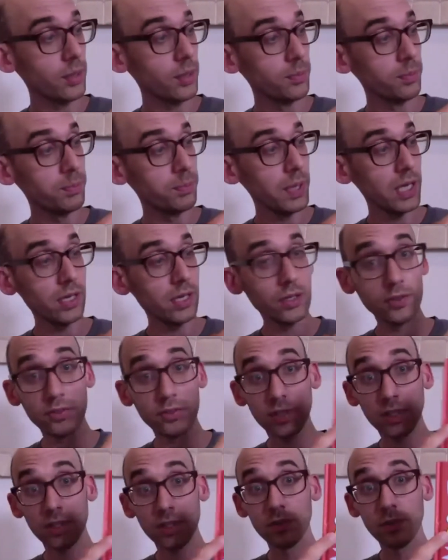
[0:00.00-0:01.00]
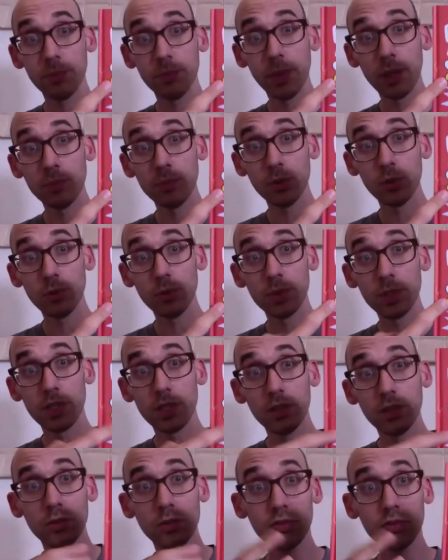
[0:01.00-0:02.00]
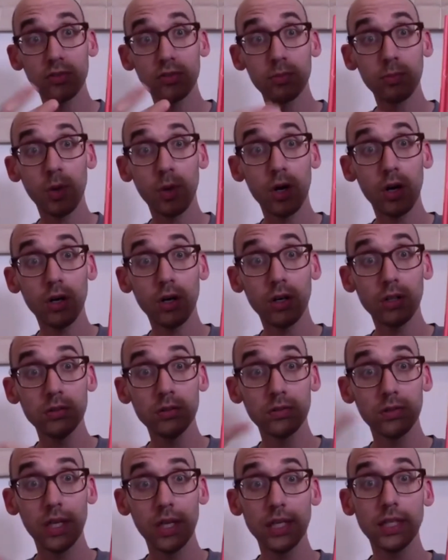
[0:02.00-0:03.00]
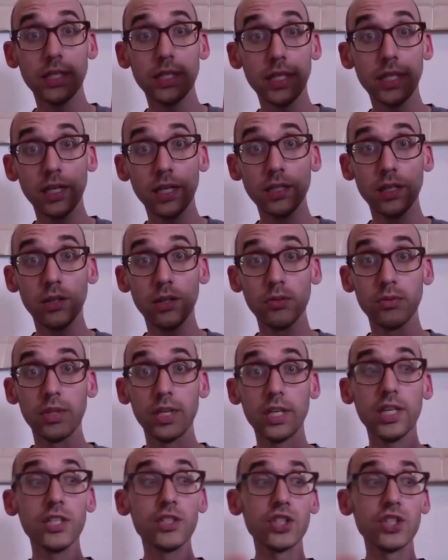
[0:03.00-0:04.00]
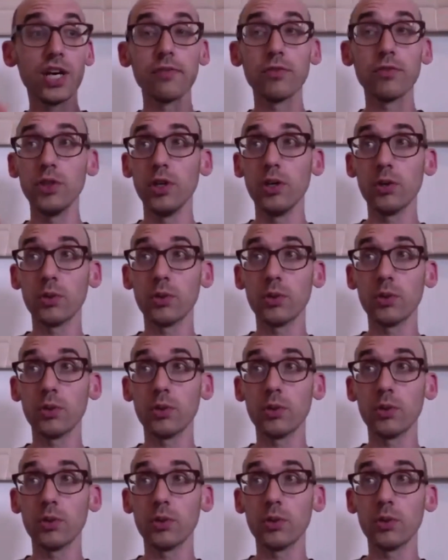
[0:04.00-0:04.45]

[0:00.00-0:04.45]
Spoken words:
and Biz is a bumblebee who's small and yellow. They each have